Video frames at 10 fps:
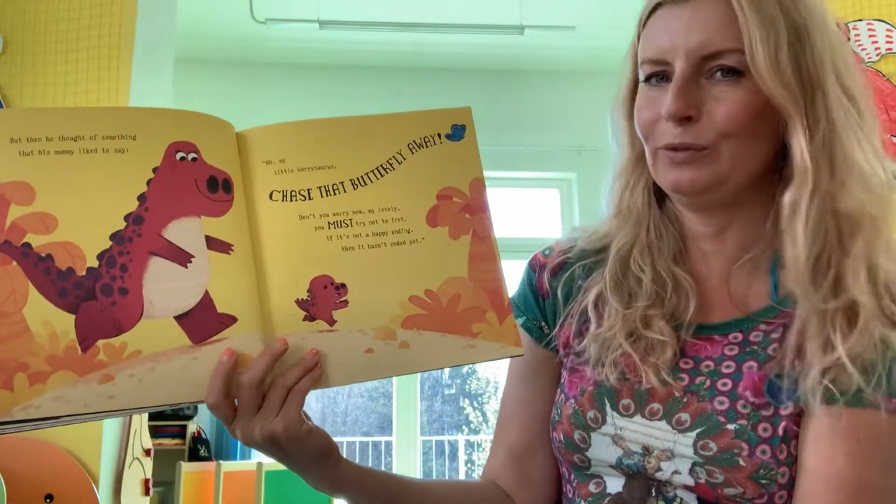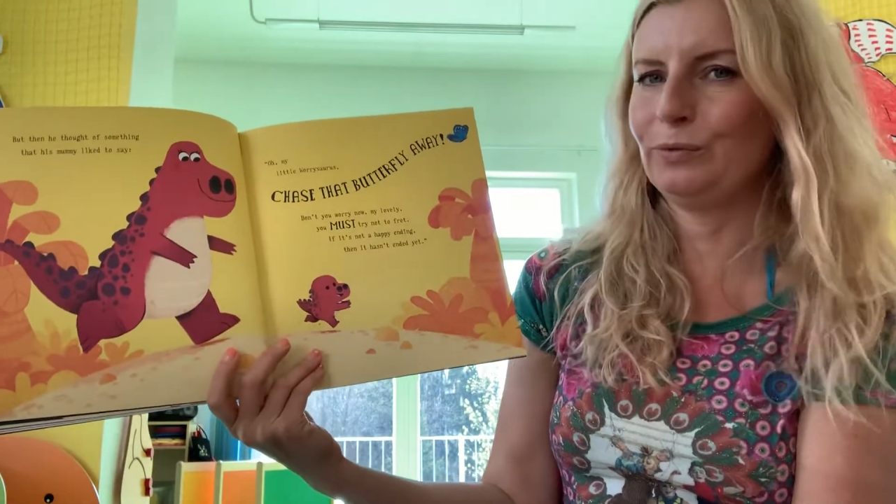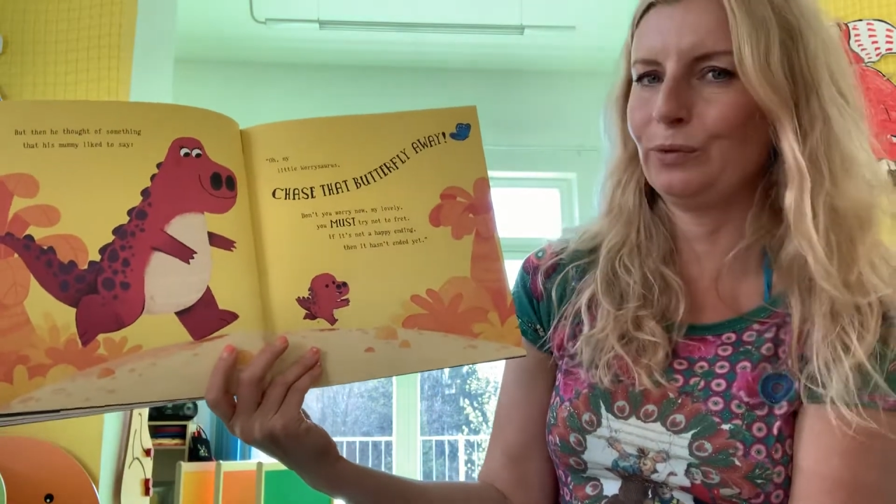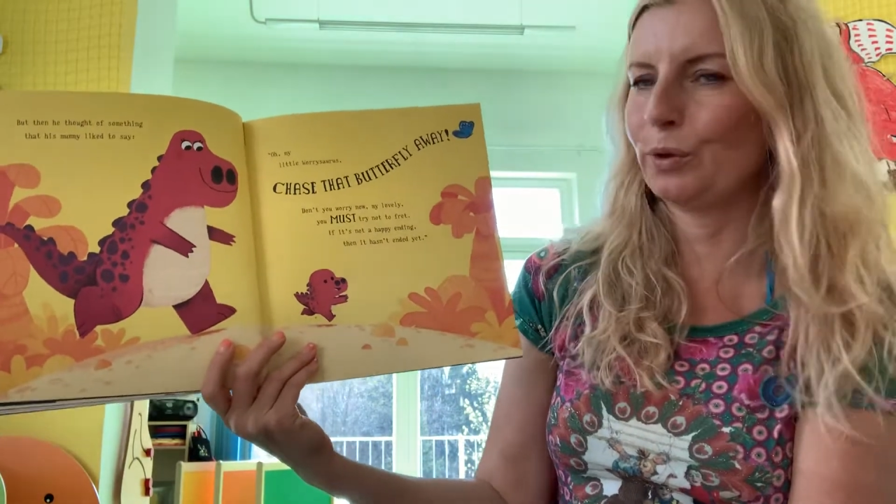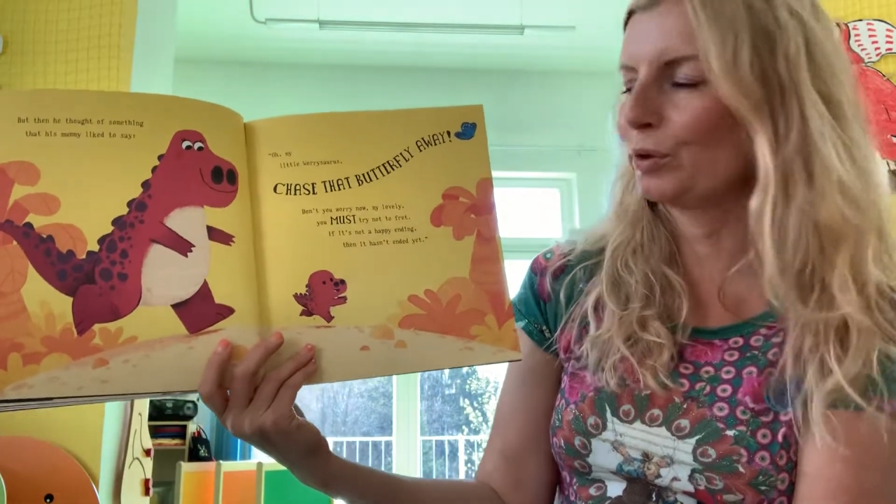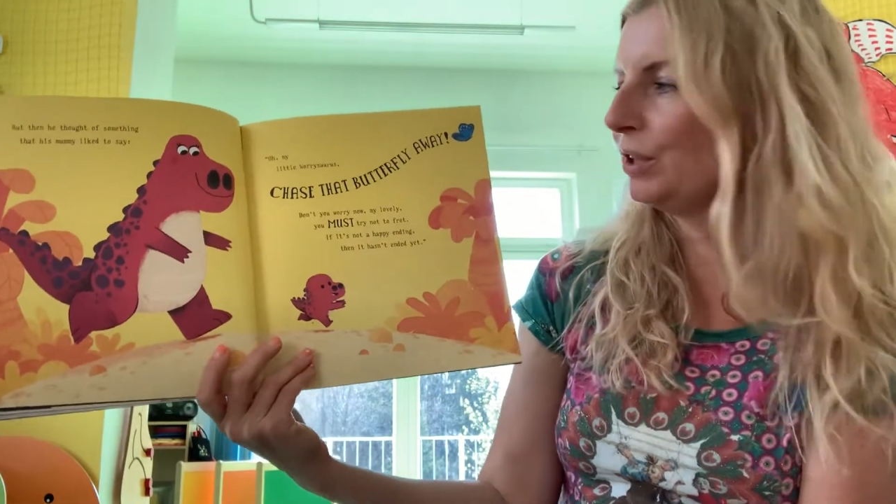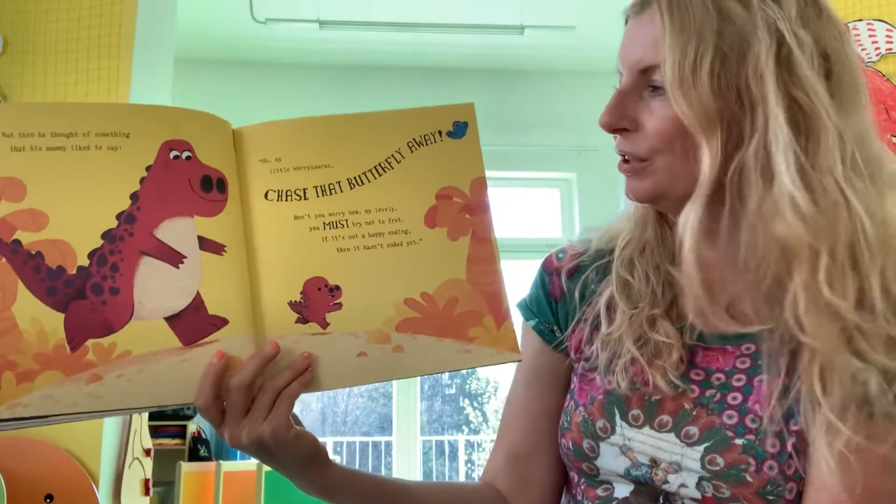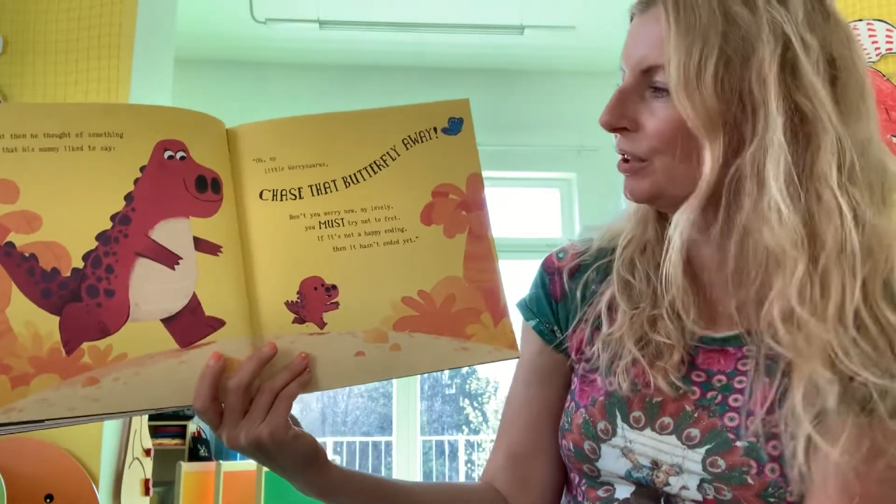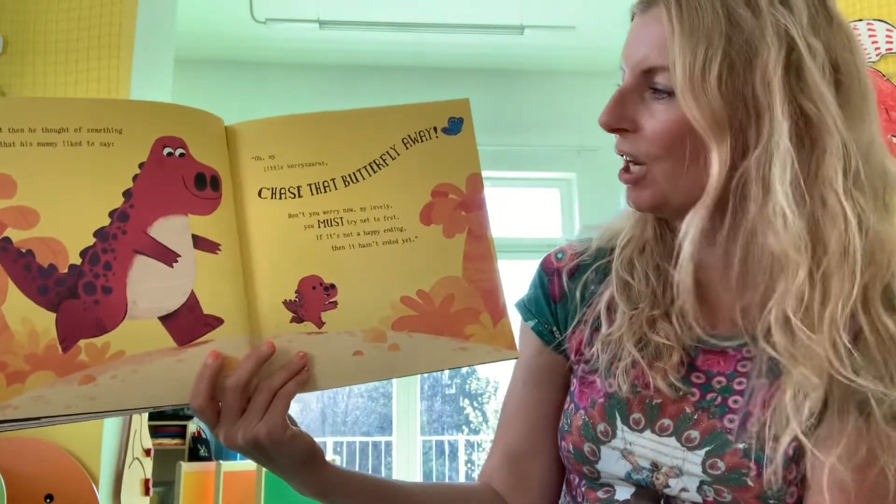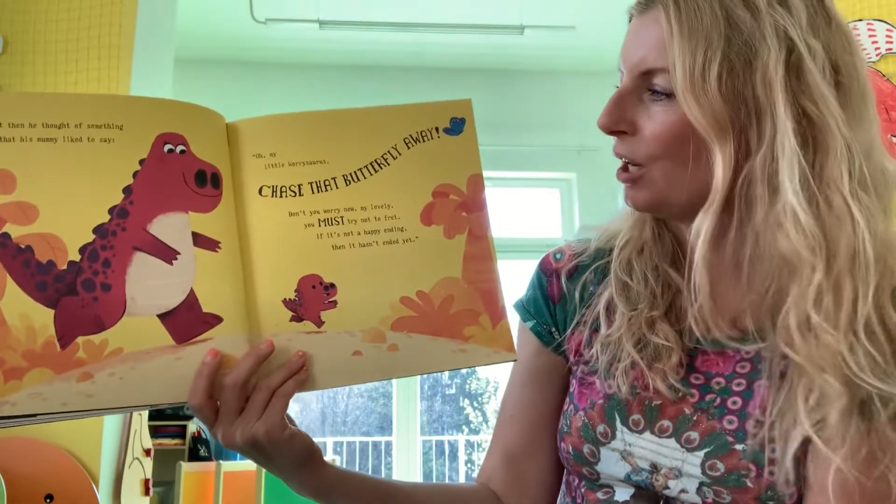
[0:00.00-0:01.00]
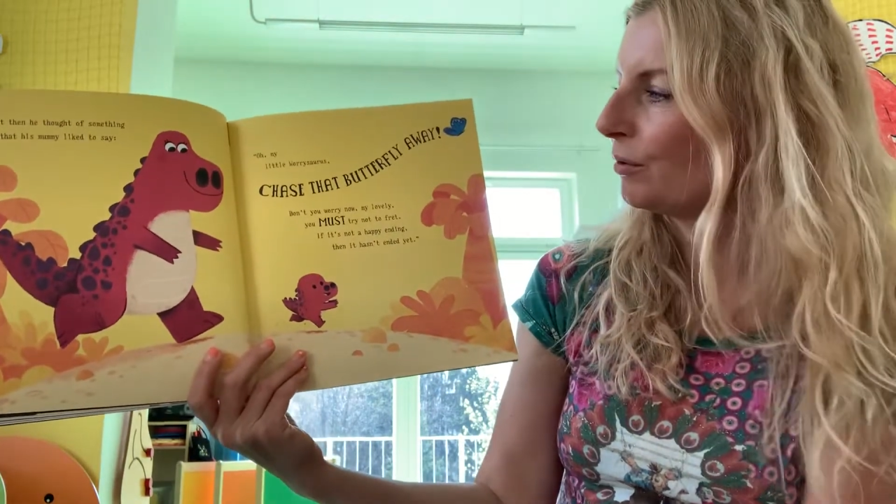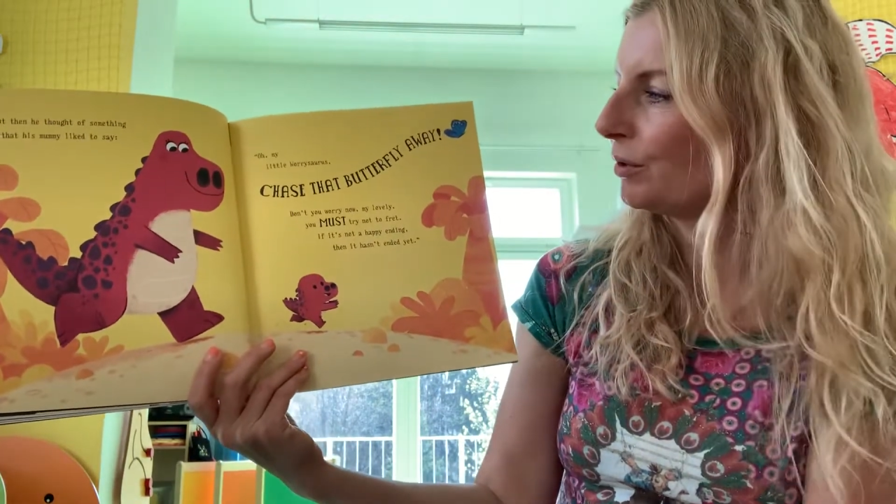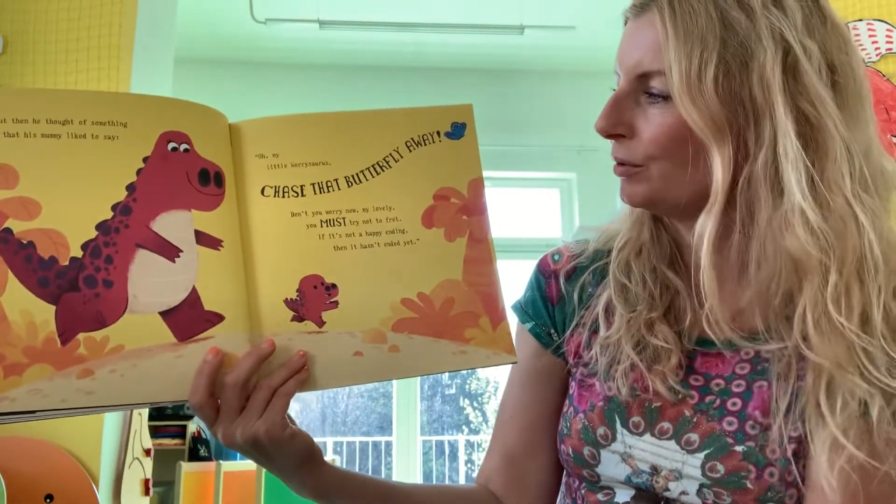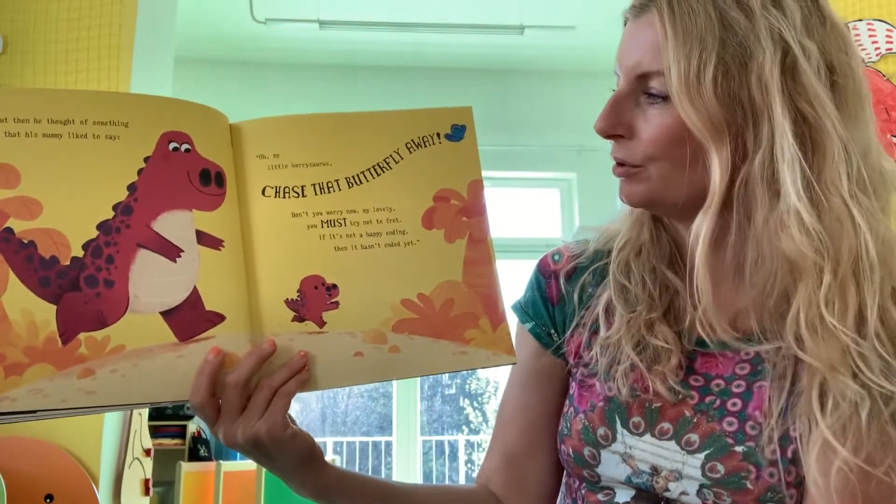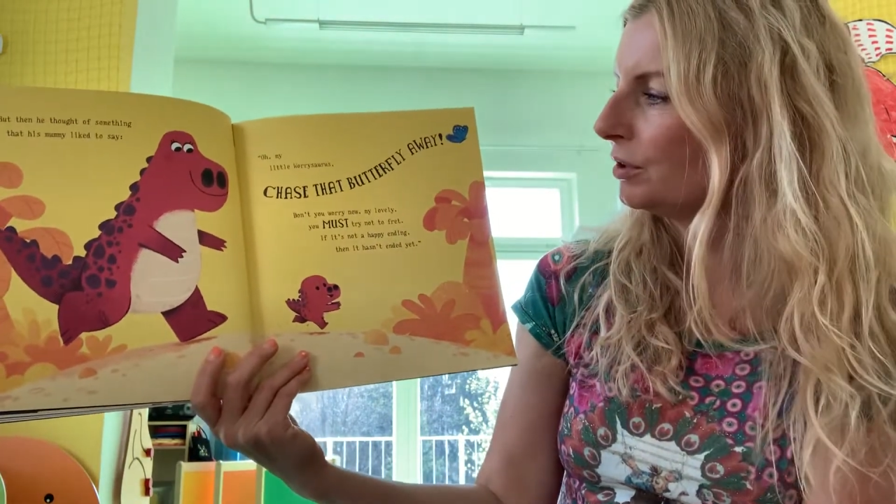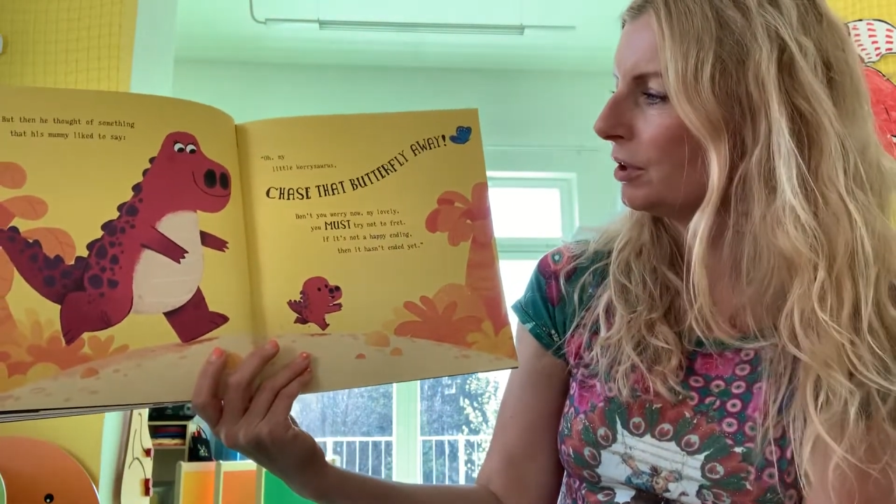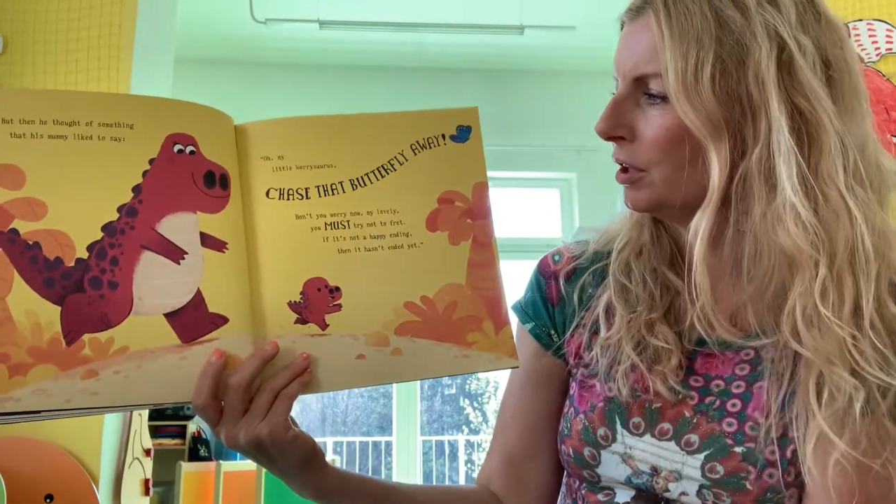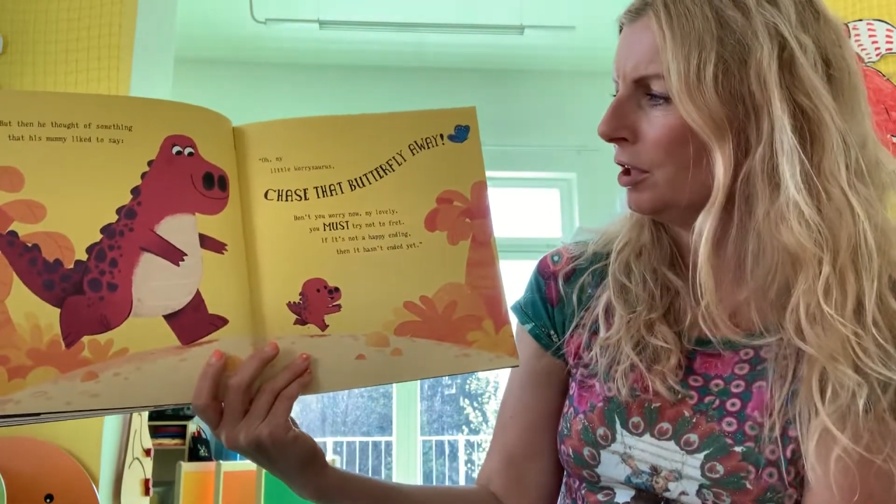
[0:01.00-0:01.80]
Vorisaurus,